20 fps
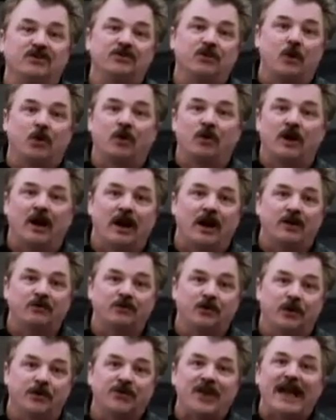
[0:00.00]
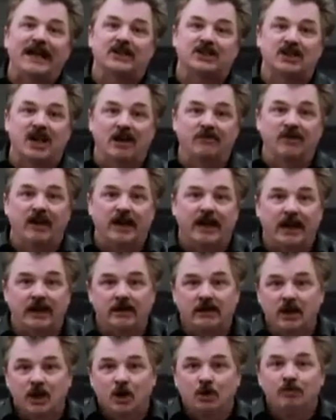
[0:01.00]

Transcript: for Thanksgiving, and